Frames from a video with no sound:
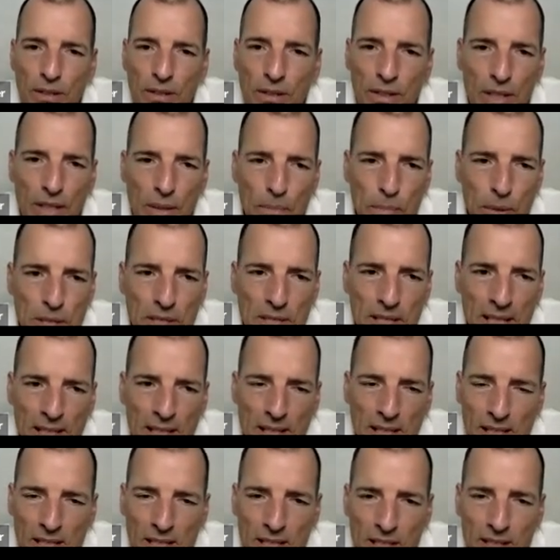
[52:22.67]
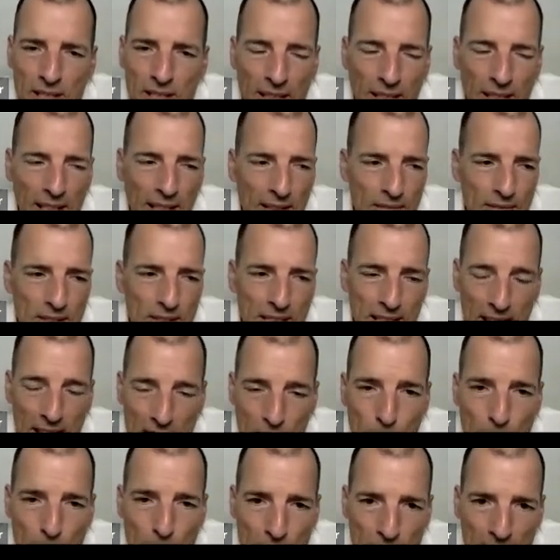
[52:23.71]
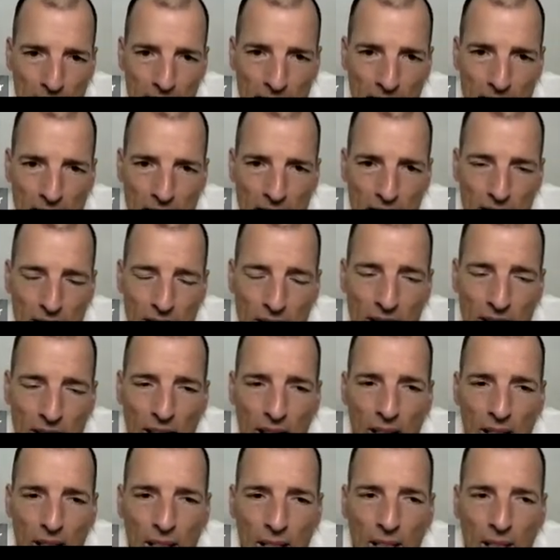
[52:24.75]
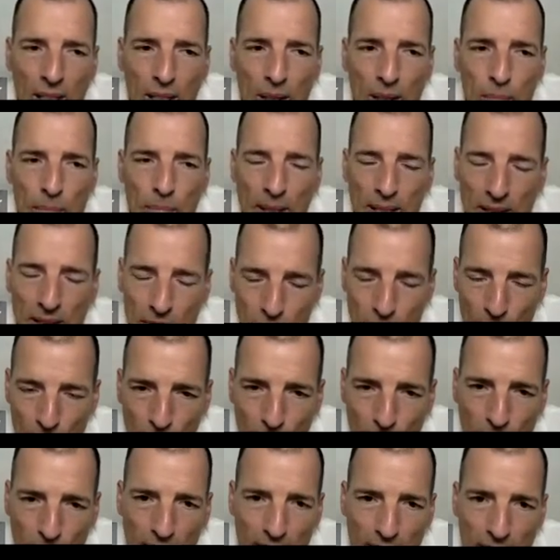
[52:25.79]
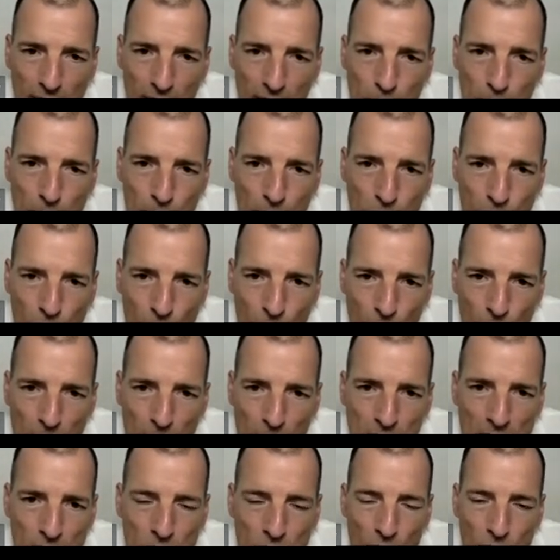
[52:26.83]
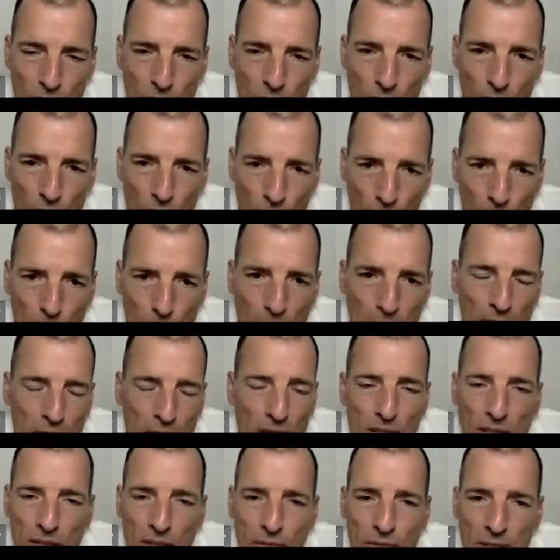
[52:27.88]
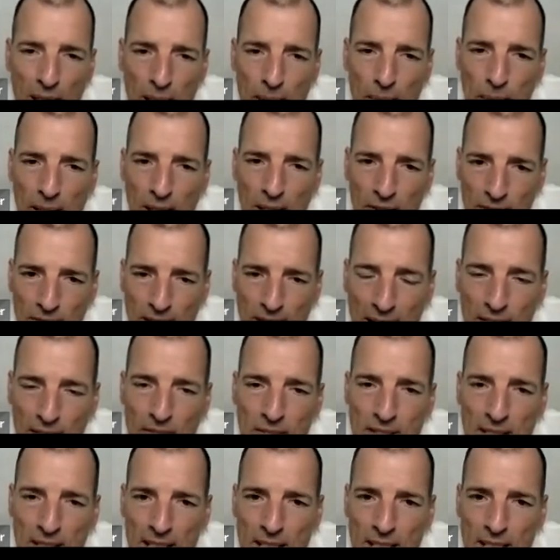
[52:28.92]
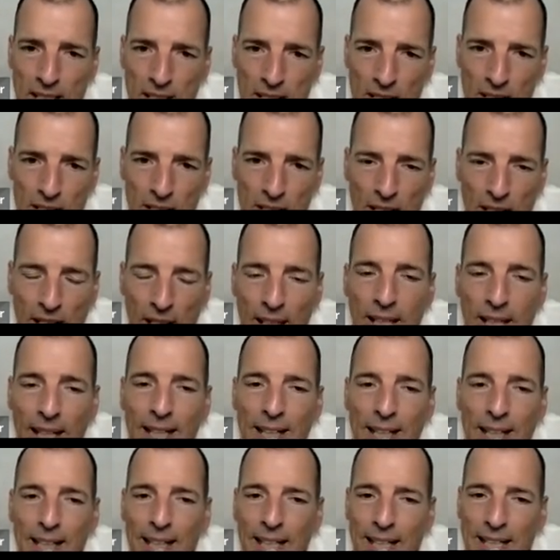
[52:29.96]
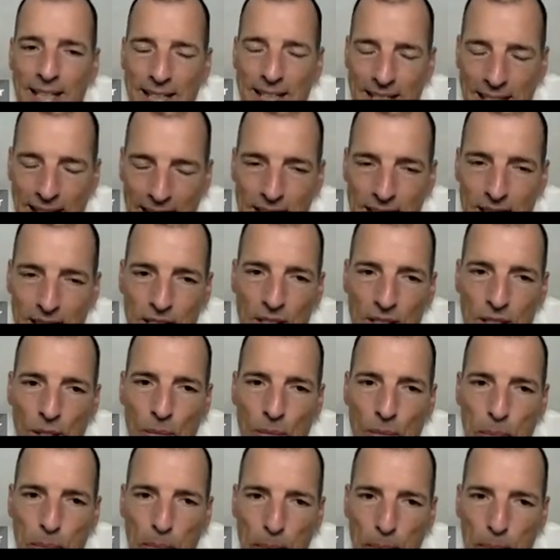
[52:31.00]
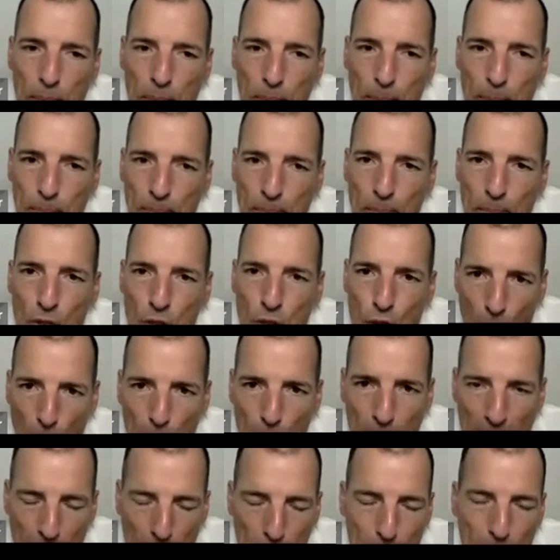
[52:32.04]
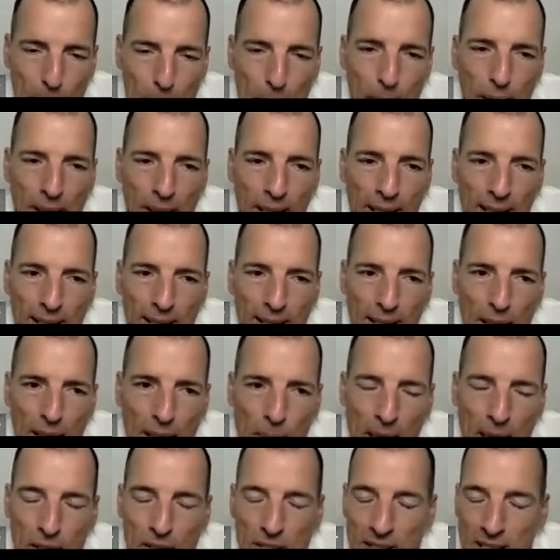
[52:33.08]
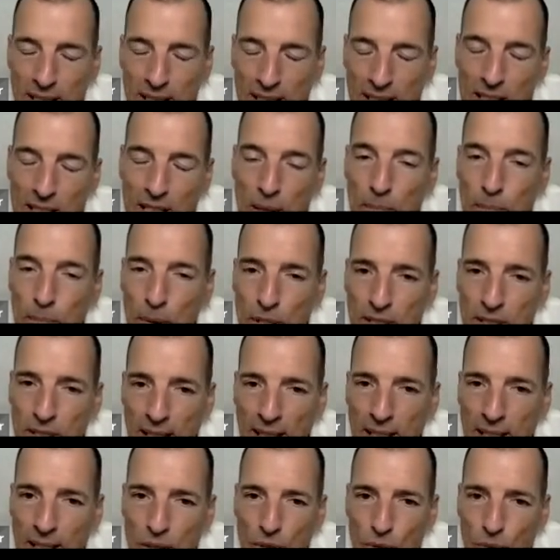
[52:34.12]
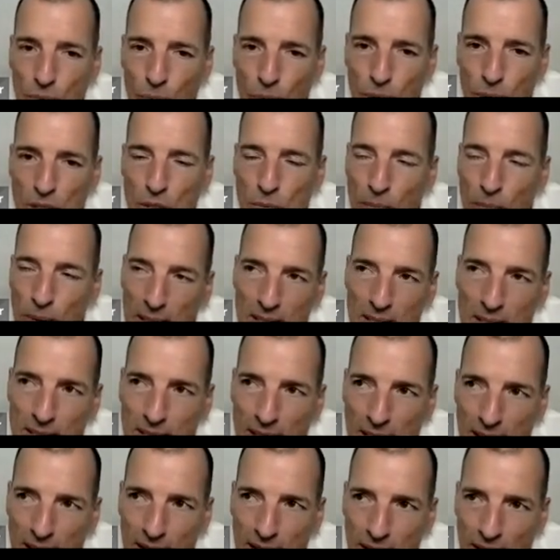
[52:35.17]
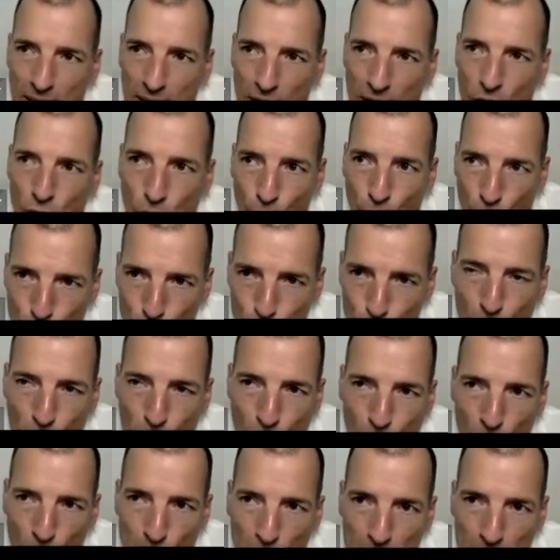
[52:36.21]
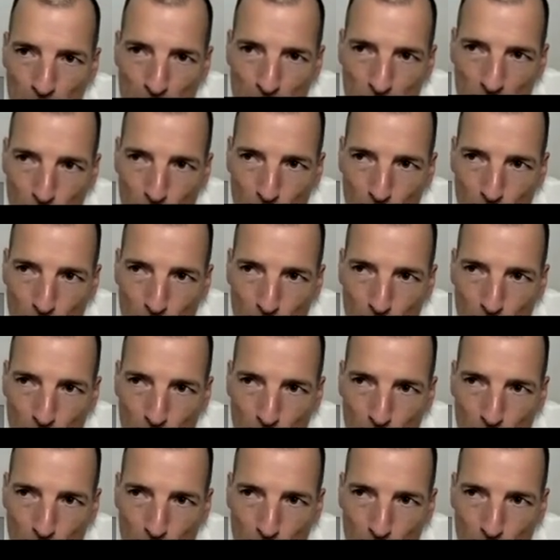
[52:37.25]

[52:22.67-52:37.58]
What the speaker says: 30% years, they'll have 60% years. But if you look at their performance over long periods of time, like 5-10 years, it tends to top up at about 16%, which means that their gross performance